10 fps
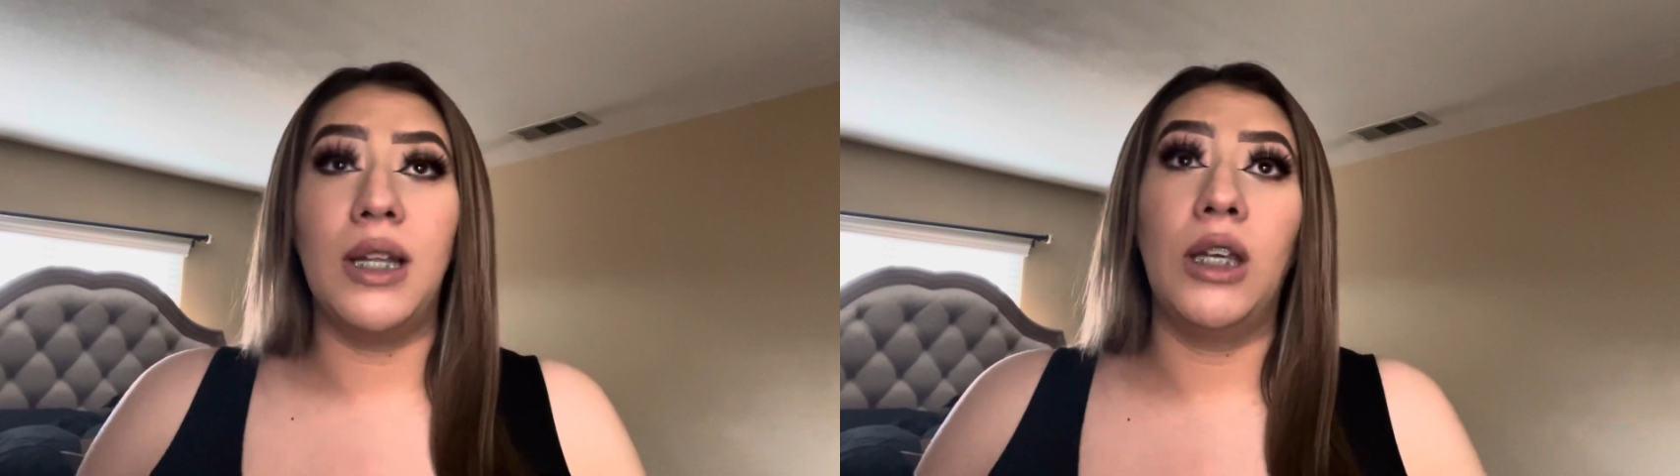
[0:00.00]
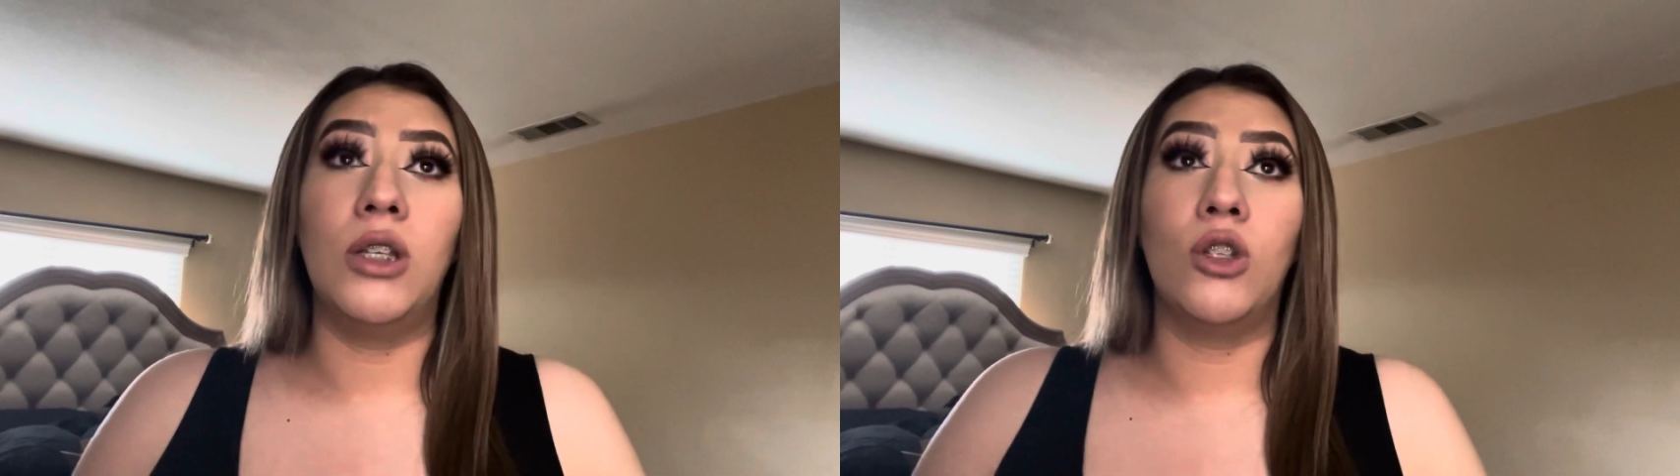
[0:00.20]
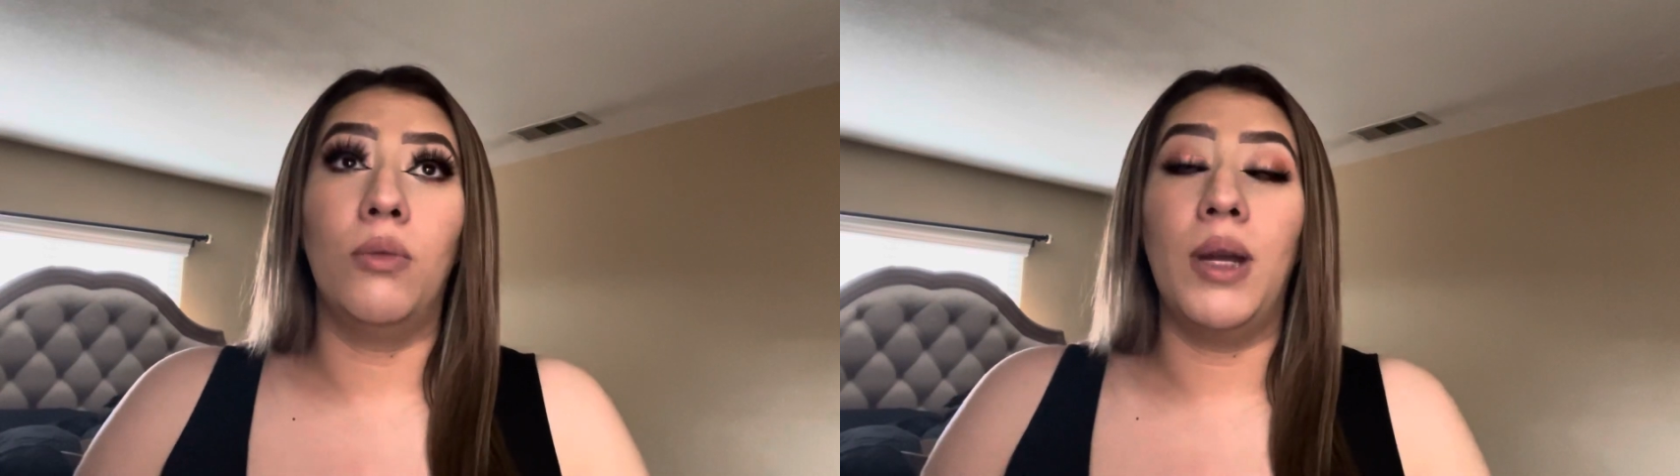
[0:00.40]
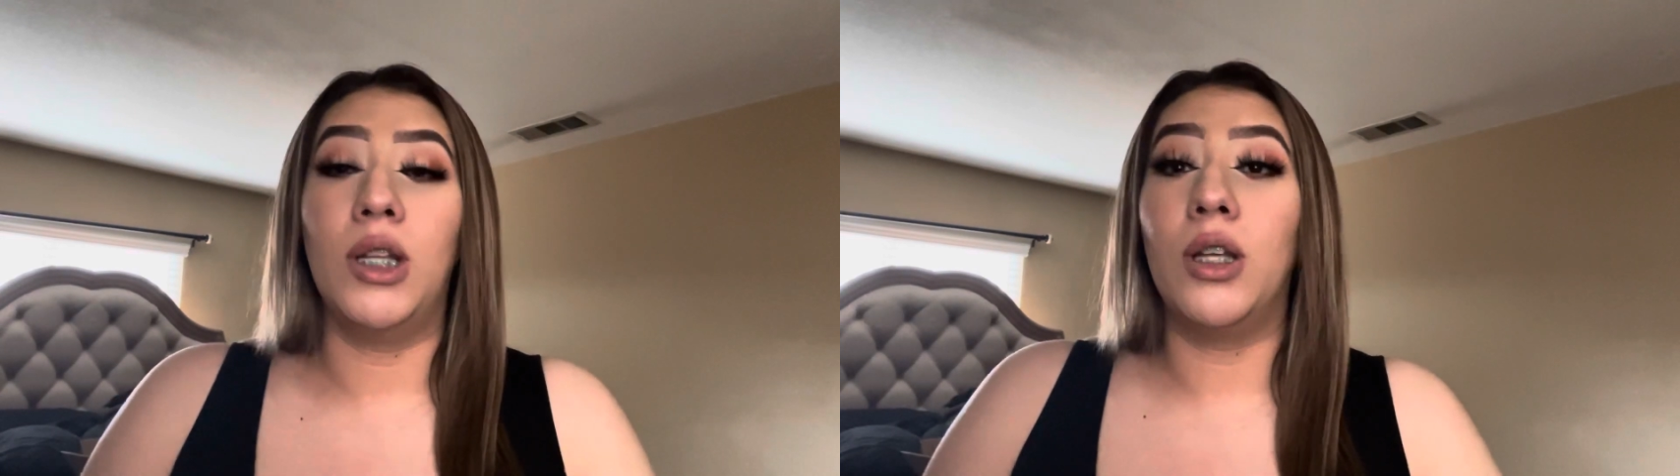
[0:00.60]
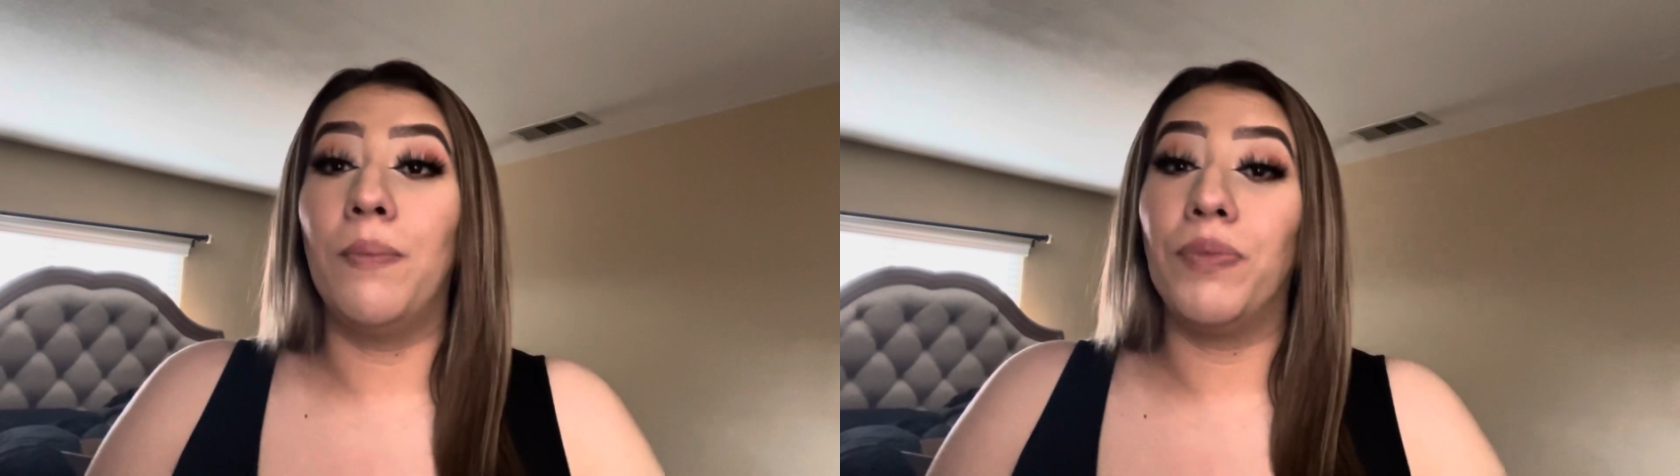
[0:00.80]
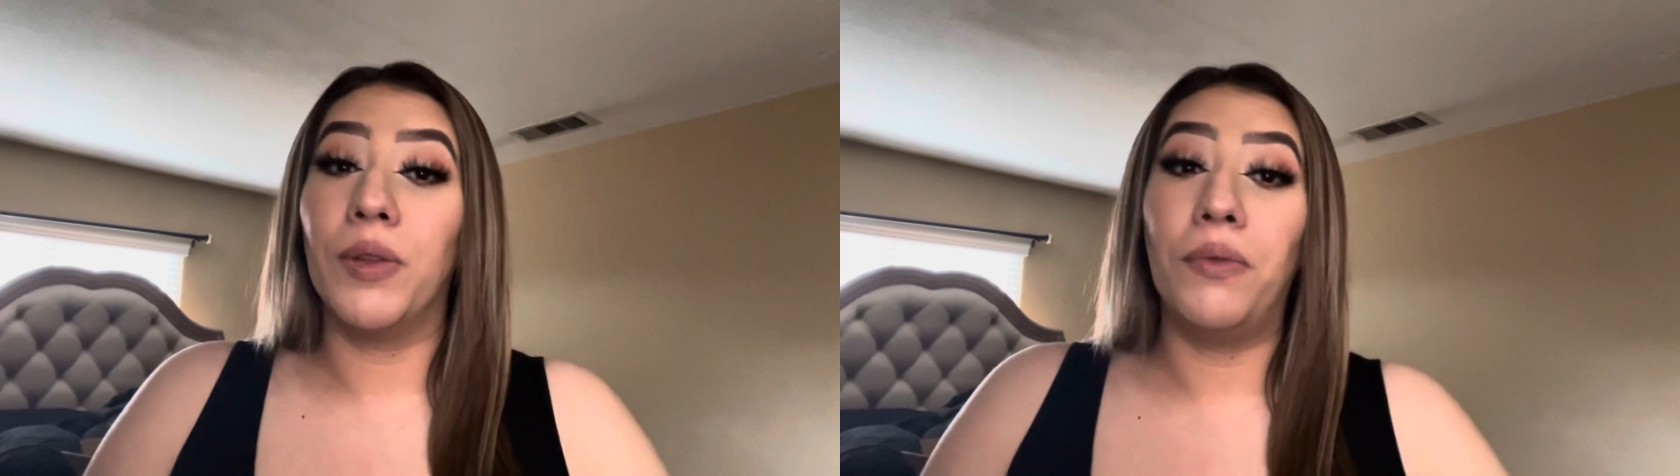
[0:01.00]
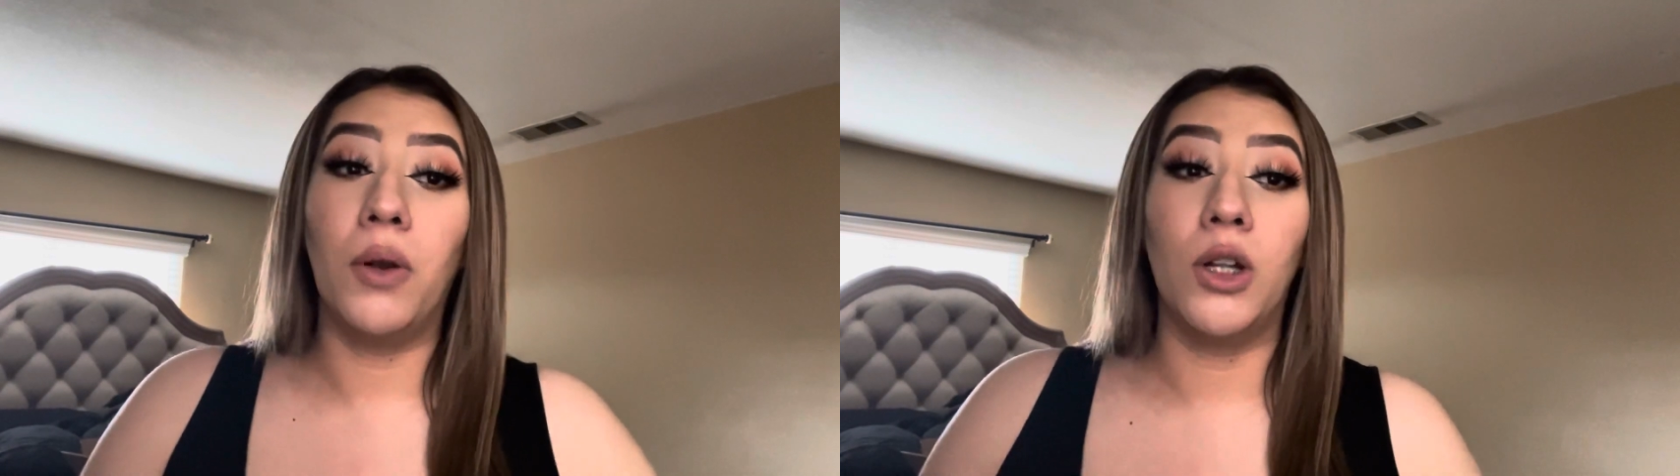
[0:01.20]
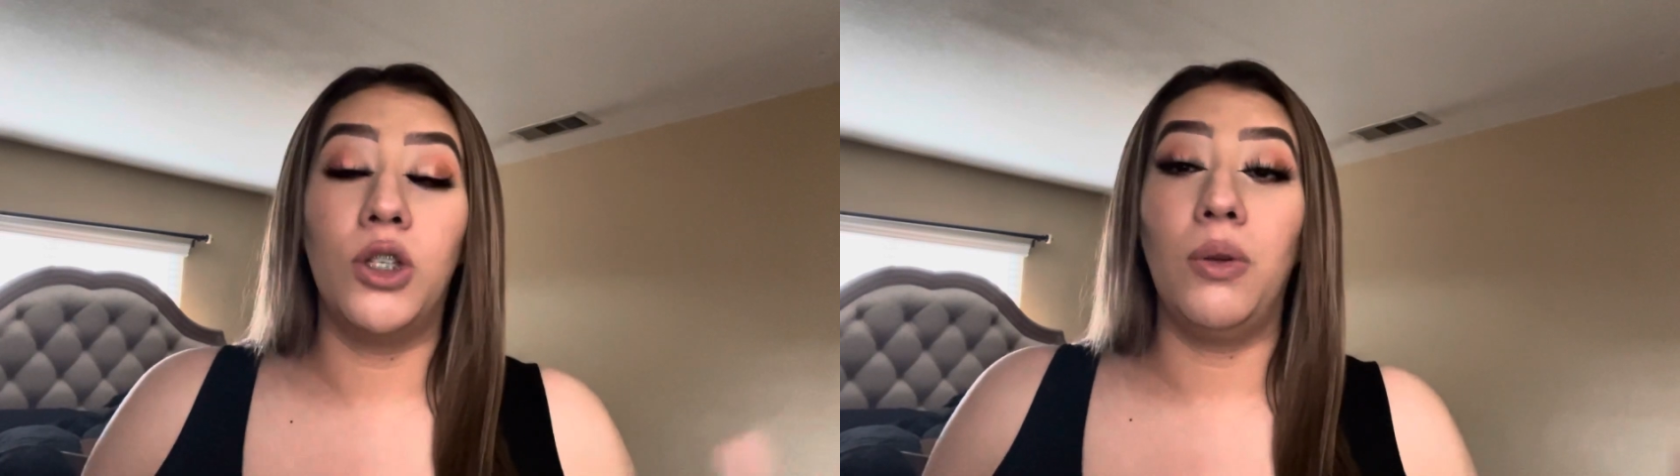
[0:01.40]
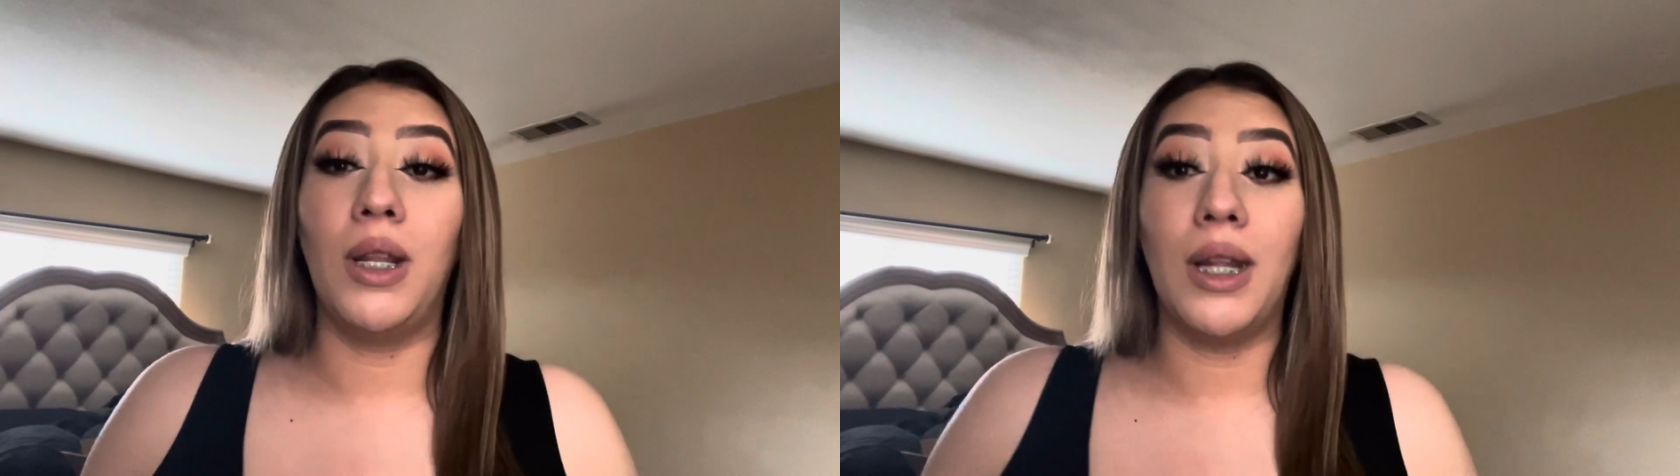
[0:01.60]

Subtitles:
Thank you so much for tuning